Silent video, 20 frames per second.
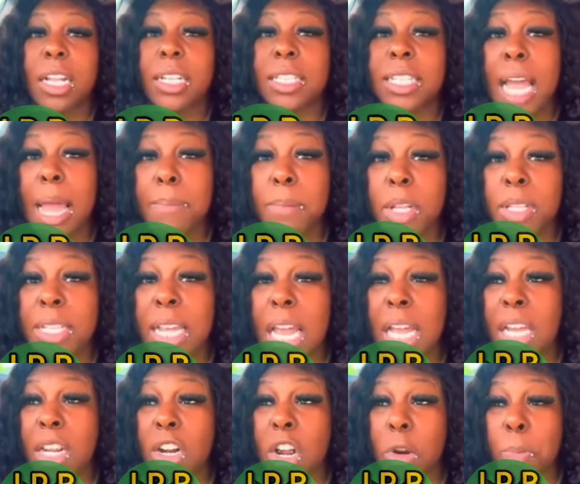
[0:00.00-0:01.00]
the time you're
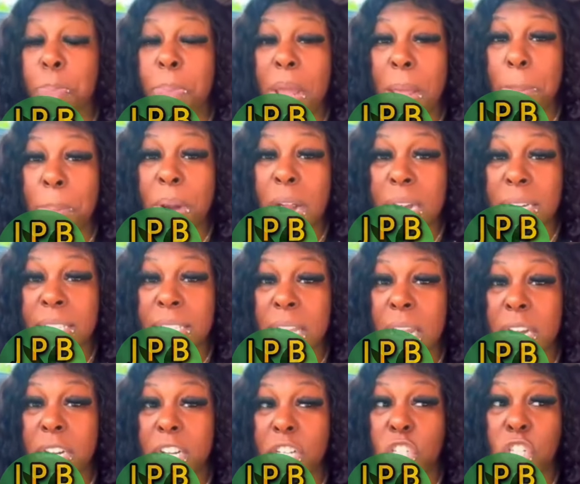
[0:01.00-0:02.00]
taking out paper and
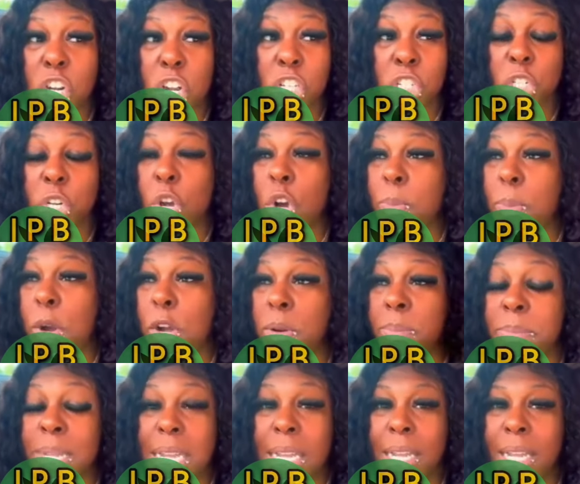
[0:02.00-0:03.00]
saying the judge know
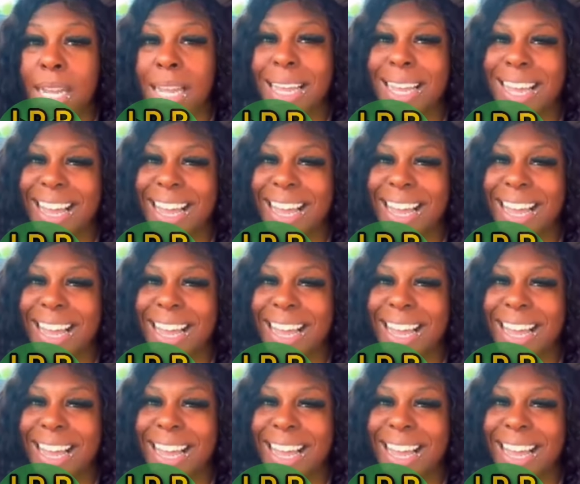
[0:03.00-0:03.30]
about me,